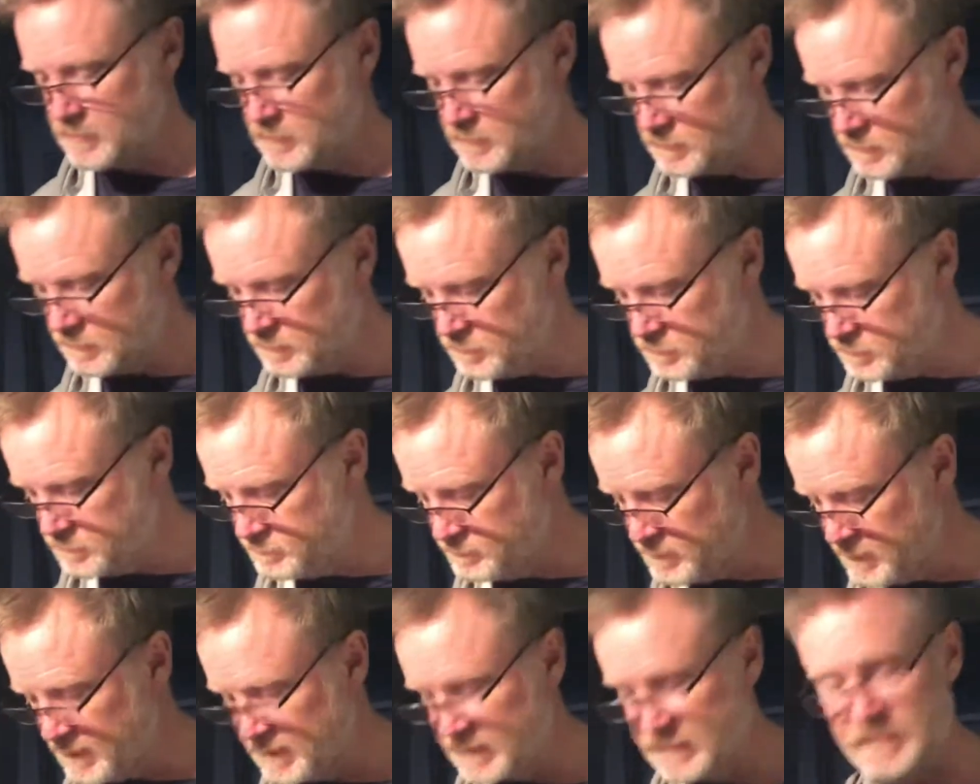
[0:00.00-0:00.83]
The
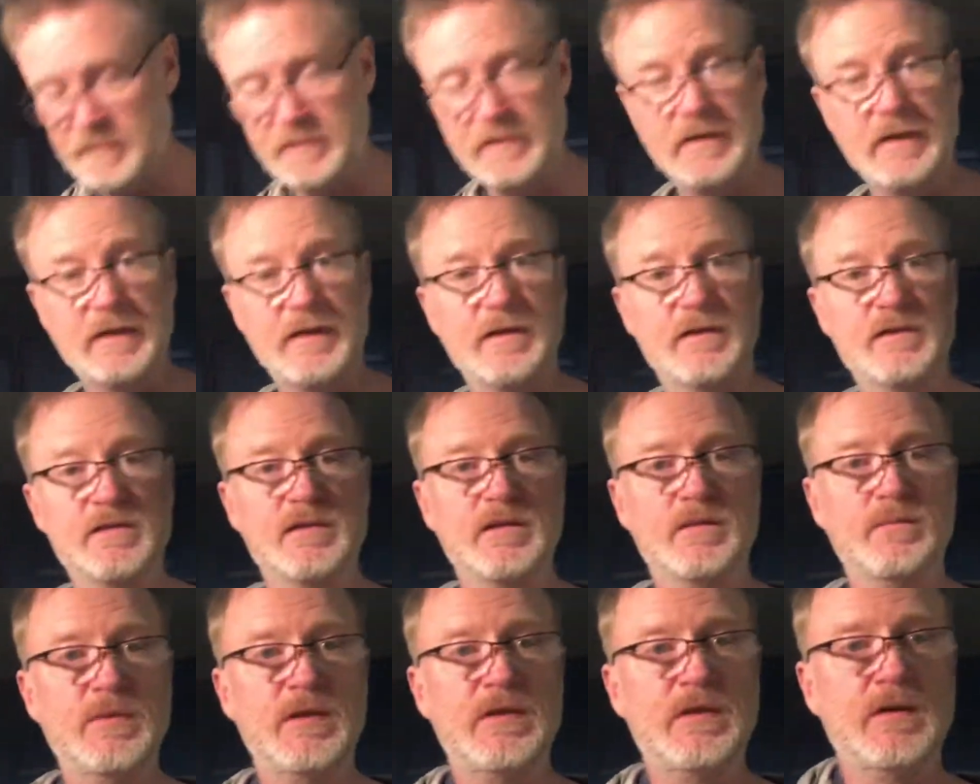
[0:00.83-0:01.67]
back of the neck is
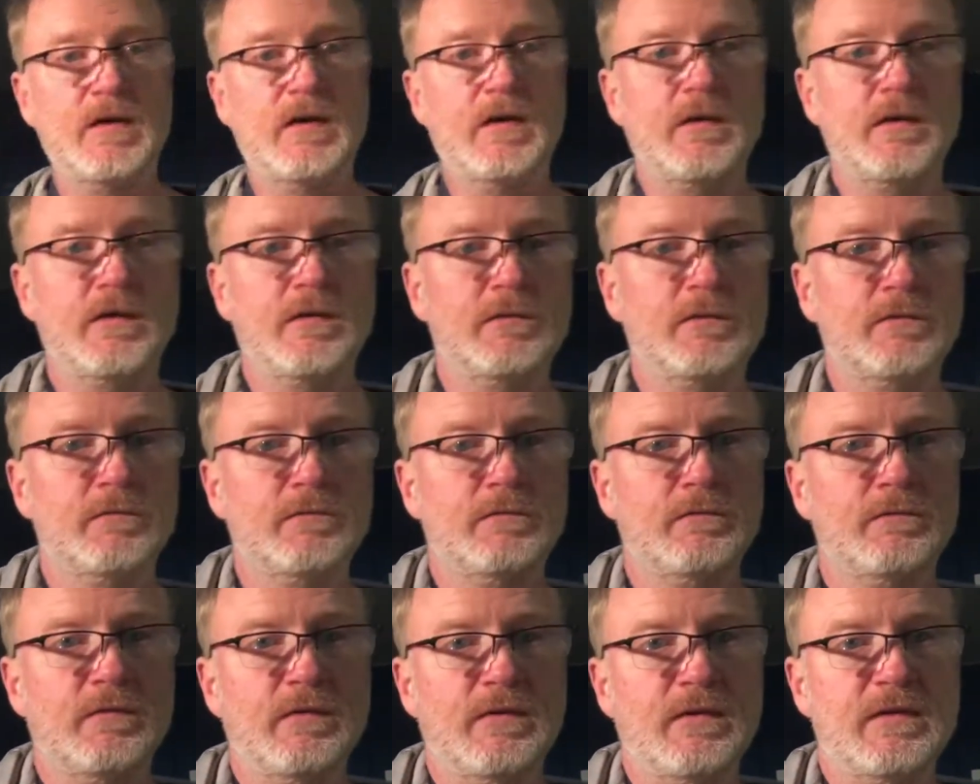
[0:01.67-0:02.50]

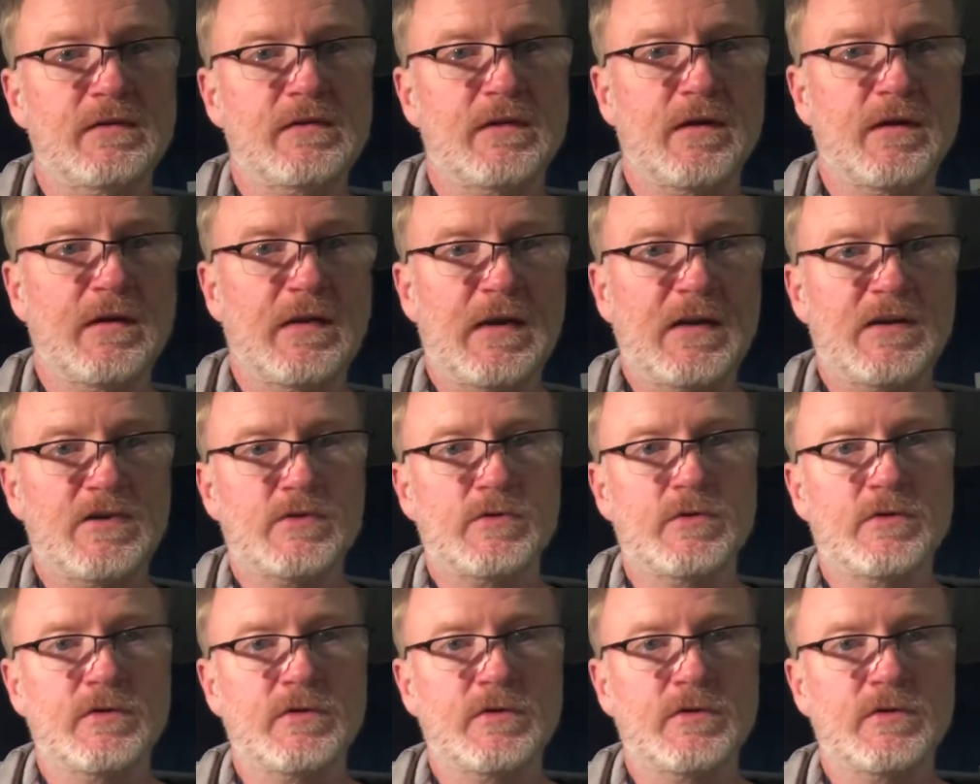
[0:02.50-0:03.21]
all natural,